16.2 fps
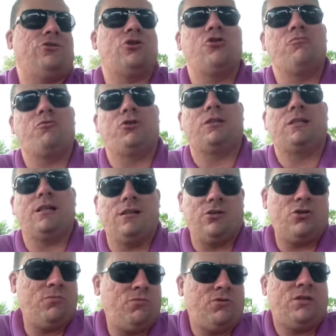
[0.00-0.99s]
2%,
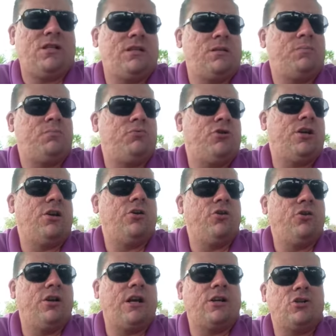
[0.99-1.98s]
2% is pretty
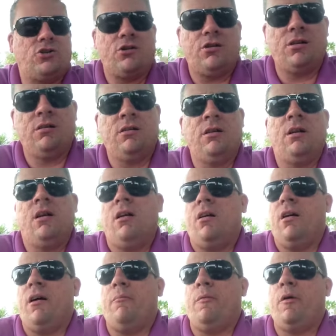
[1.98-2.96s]
good actually,
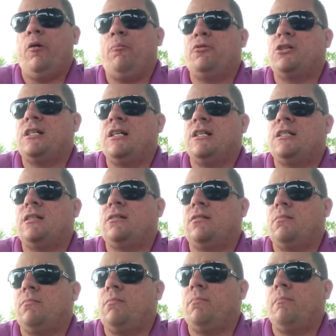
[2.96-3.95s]
a mail piece
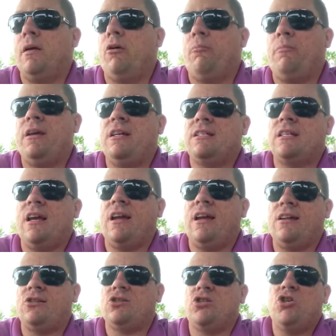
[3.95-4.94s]
that
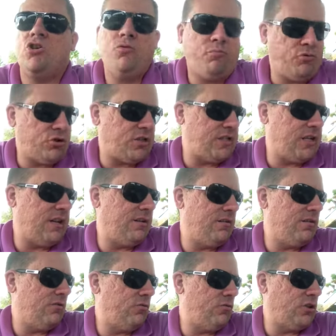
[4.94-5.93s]
gets 2%
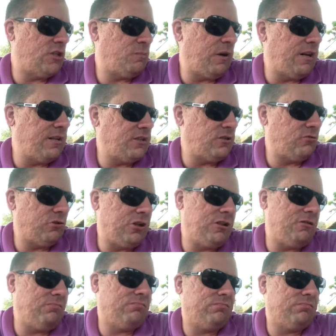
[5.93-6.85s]
response rate,